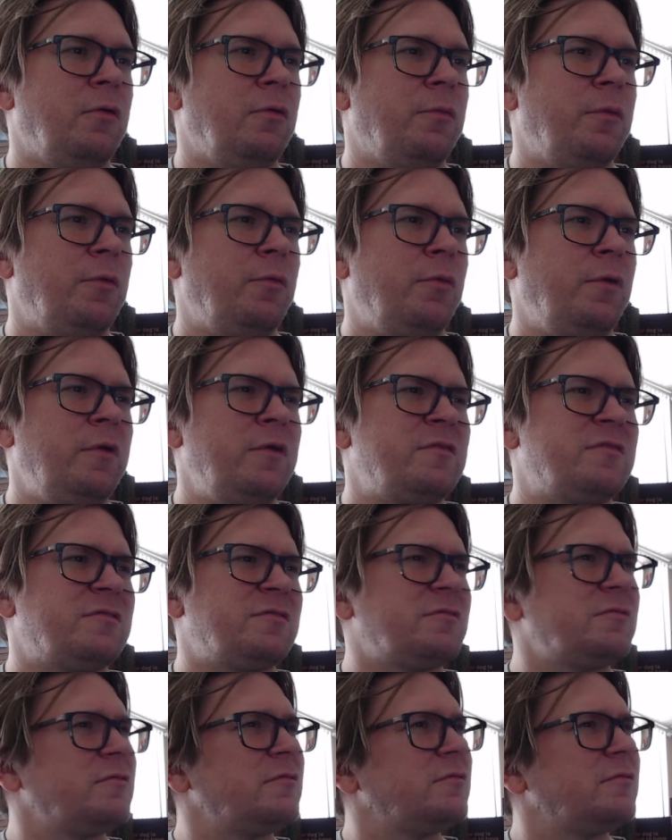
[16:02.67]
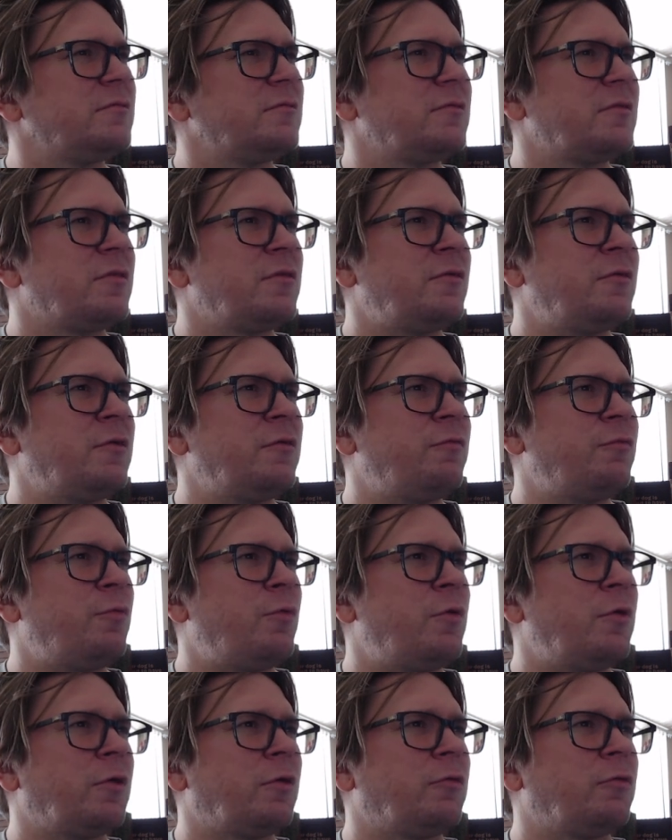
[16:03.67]
but what is
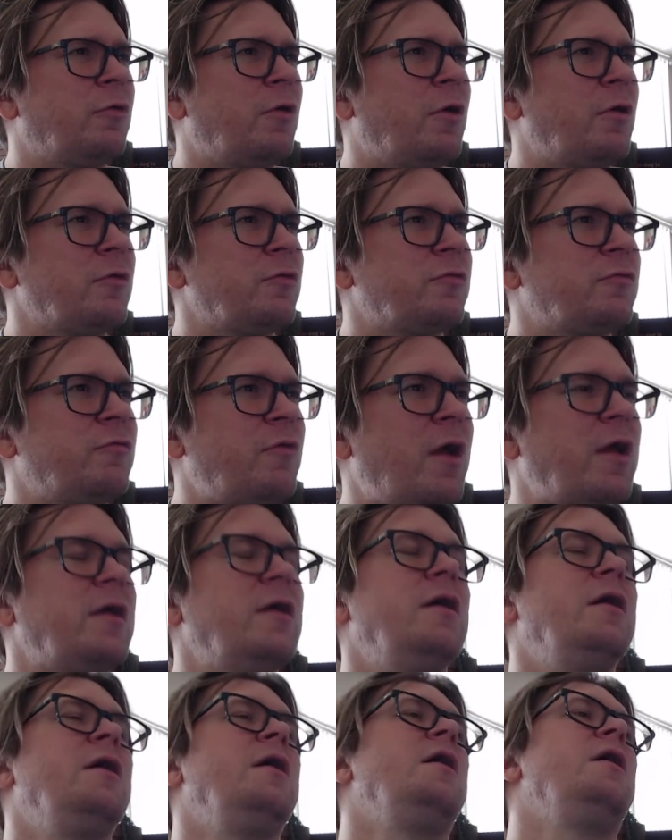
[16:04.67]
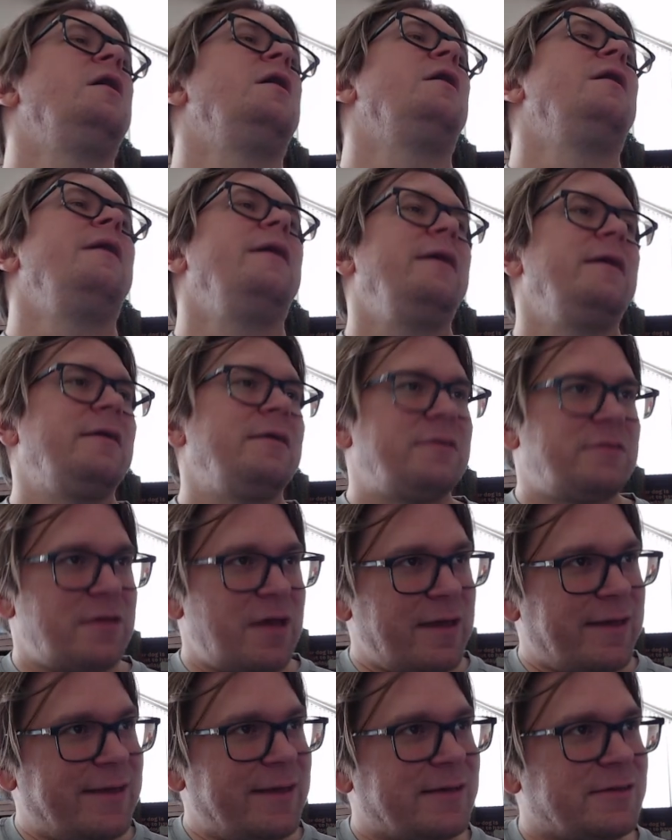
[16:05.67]
34 across? Right.
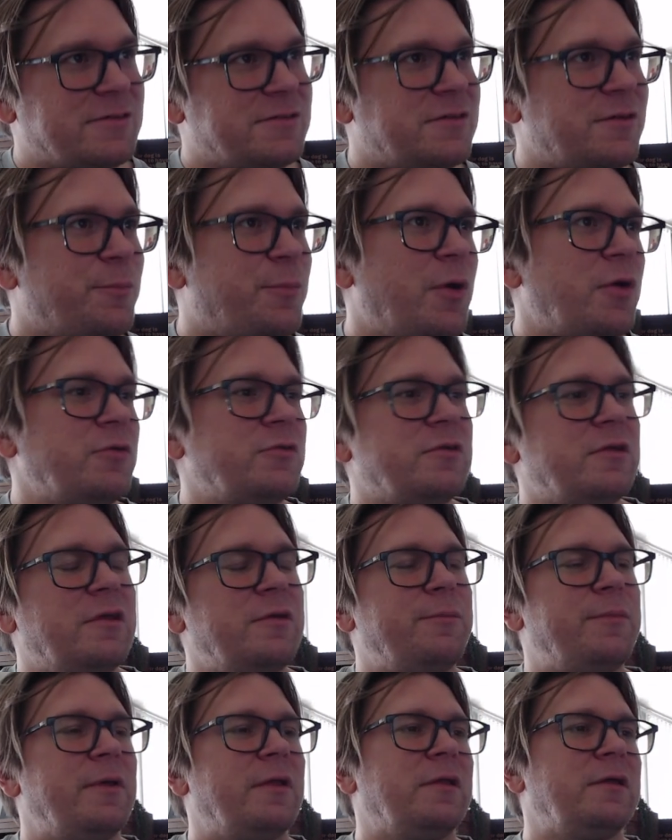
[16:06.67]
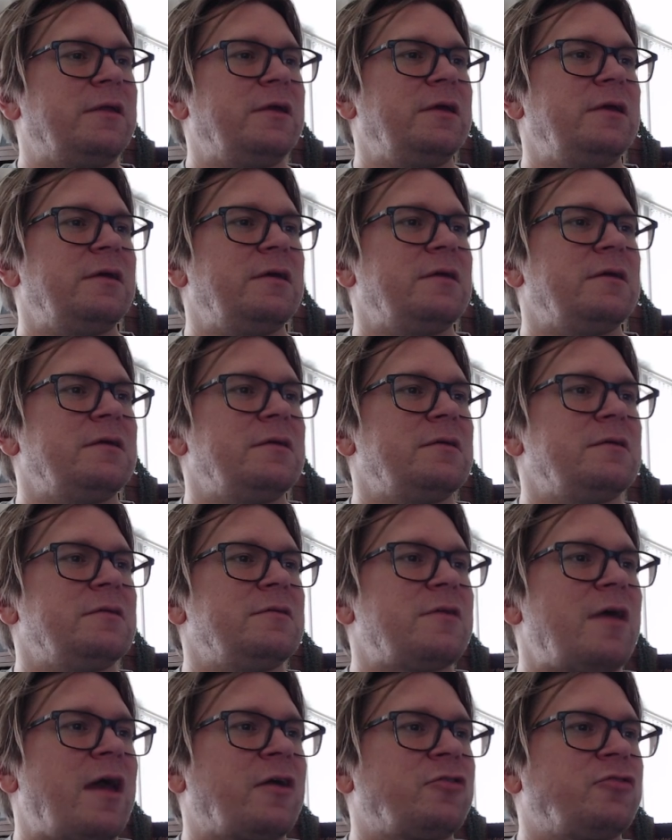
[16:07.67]
Psychic's supposed ability
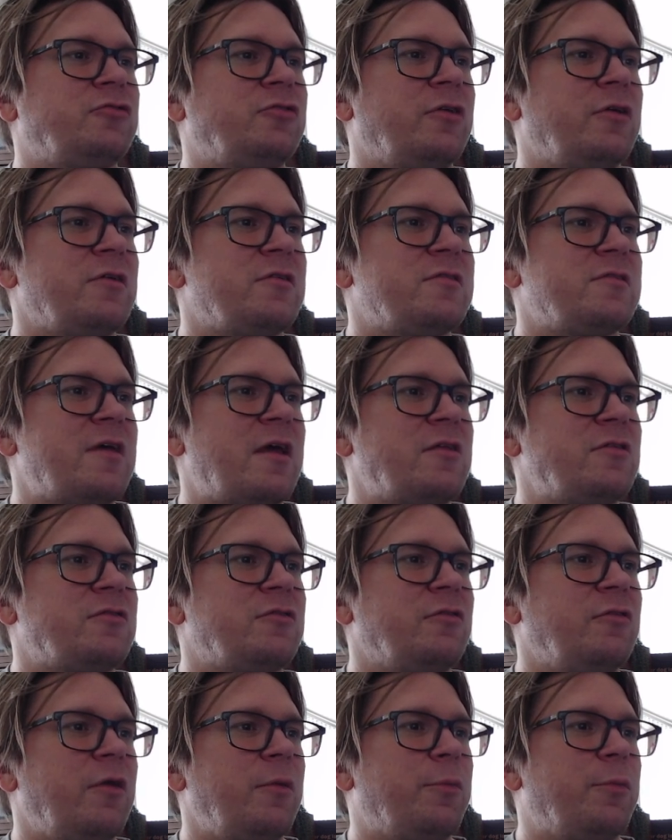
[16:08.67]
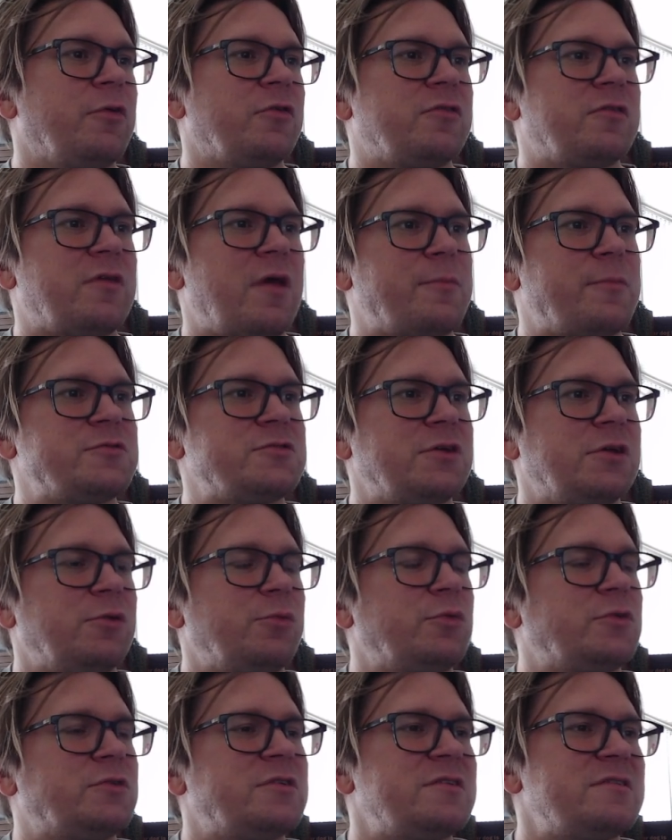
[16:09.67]
is extrasensory
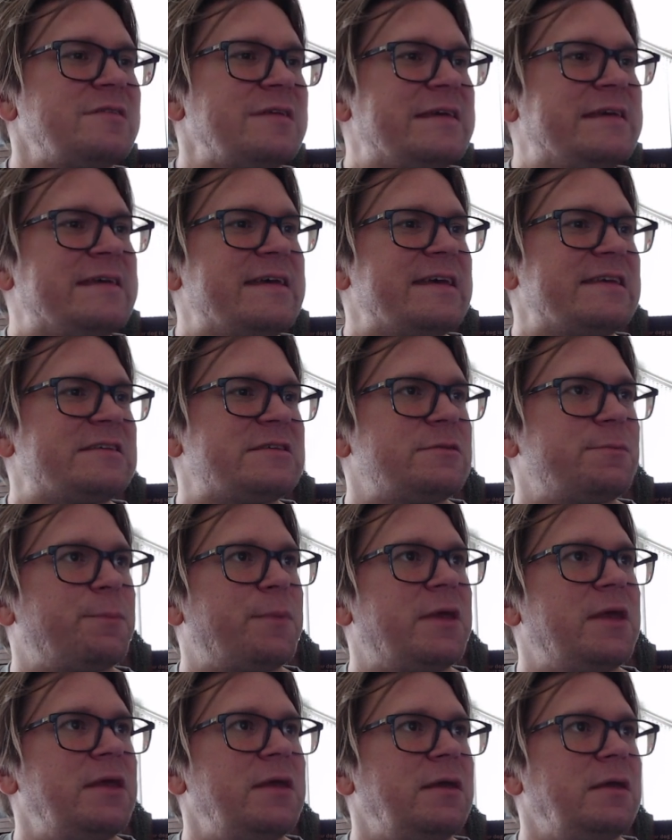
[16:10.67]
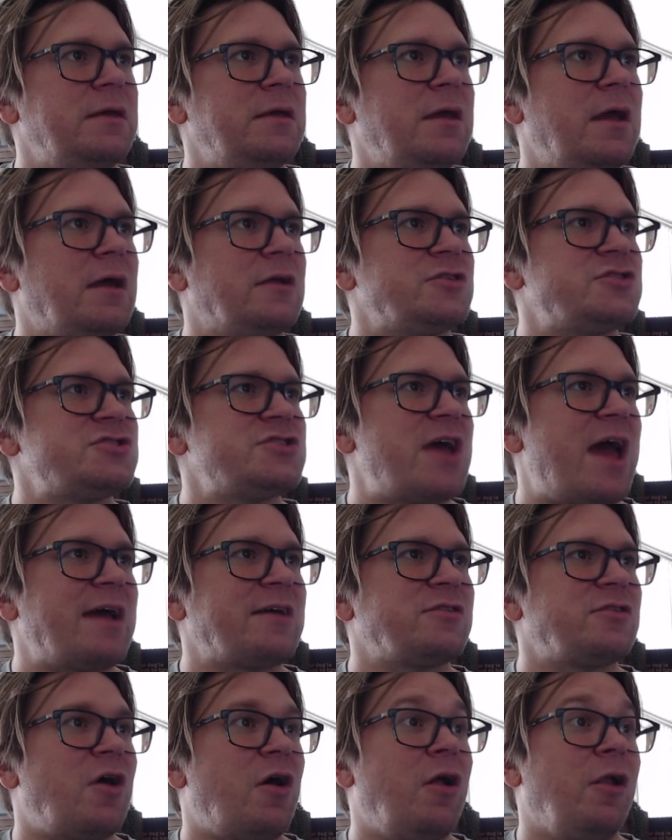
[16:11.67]
perception, which is ESP, and
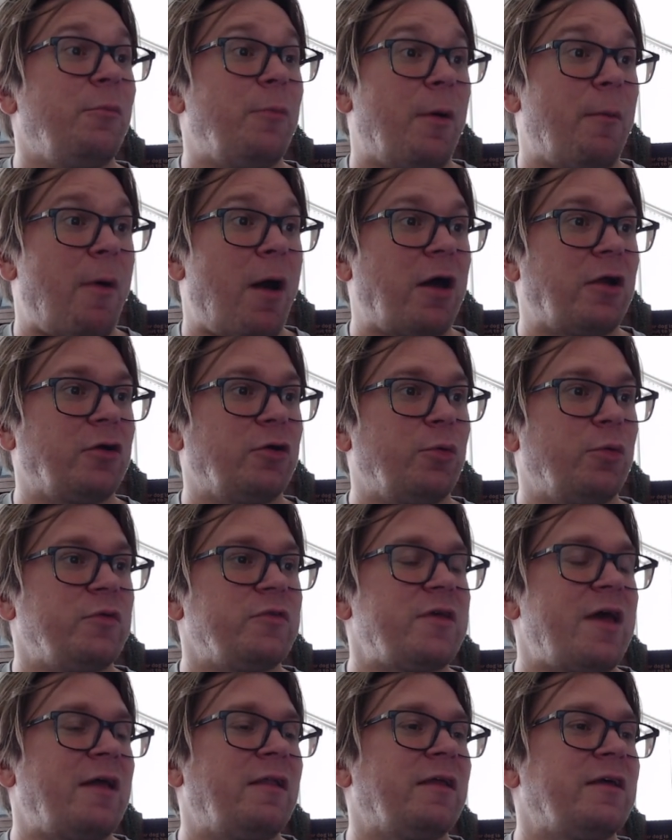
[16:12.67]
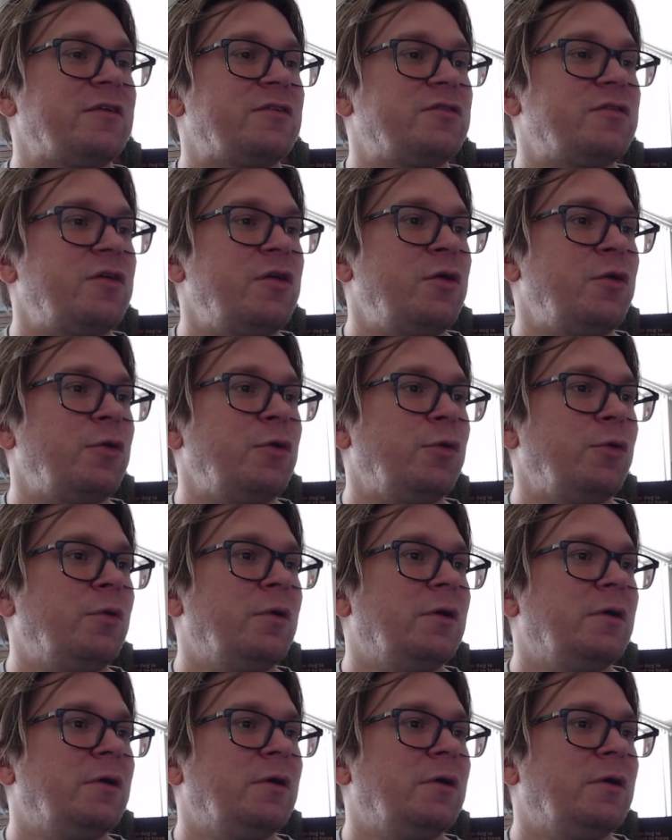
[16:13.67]
Shaq's alma mater was LSU,